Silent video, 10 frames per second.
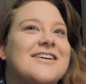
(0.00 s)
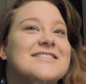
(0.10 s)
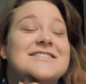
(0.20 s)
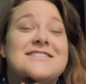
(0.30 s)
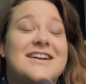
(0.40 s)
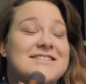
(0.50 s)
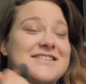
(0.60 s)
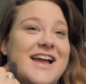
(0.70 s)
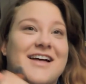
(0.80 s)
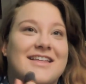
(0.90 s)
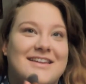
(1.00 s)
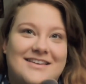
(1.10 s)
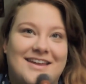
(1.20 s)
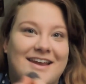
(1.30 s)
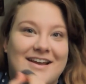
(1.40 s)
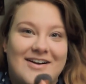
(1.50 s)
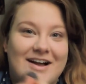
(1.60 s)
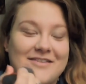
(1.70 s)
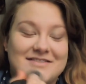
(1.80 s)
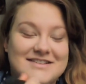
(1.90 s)
such talent,
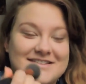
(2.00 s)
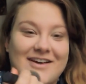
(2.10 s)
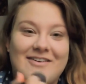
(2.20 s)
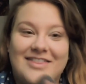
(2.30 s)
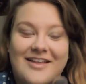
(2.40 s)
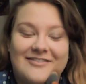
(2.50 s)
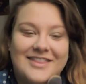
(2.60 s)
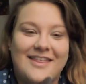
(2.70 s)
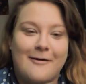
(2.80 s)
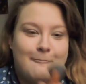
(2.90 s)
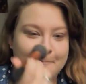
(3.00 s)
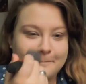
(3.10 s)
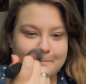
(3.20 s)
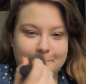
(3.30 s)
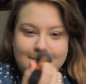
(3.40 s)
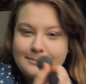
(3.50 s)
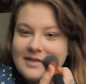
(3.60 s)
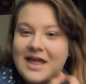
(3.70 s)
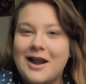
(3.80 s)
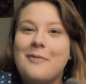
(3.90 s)
I'm just so in love with them.
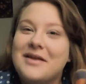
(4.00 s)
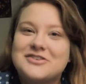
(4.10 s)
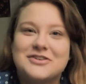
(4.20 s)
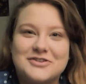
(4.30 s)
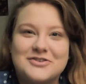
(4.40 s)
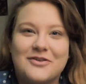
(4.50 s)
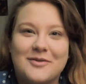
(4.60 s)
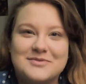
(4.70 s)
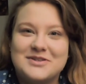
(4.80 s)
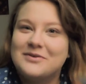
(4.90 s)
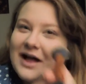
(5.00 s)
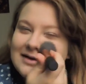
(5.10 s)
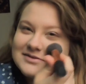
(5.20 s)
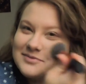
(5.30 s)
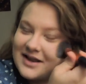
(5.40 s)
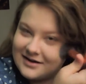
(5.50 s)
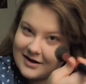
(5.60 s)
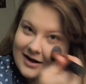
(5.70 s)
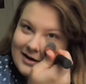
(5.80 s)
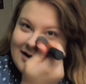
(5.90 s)
And I'll make sure to show them to you guys when
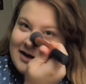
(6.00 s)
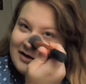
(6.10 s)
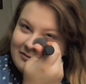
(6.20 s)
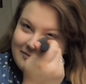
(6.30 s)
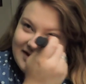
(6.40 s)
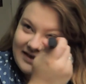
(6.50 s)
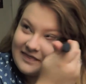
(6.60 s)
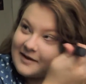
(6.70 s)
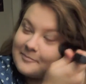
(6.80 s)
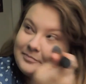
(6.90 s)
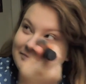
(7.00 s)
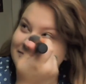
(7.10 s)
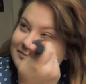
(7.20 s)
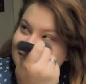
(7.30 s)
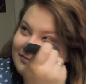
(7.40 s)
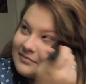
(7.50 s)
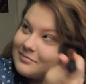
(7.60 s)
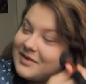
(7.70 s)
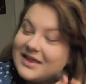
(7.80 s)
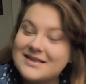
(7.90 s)
we get them,
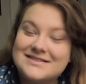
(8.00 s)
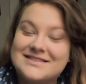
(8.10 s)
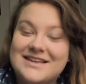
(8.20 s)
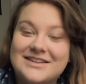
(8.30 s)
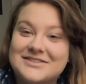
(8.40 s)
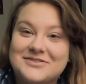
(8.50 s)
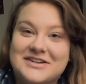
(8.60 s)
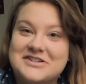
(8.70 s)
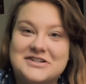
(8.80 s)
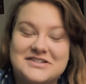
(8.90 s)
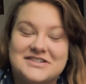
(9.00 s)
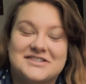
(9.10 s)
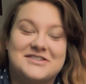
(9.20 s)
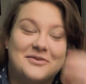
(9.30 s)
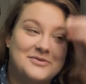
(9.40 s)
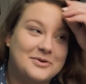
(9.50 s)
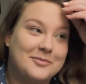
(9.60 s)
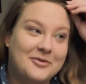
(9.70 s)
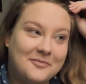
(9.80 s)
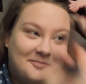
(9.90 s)
because the illustration is just so adorable.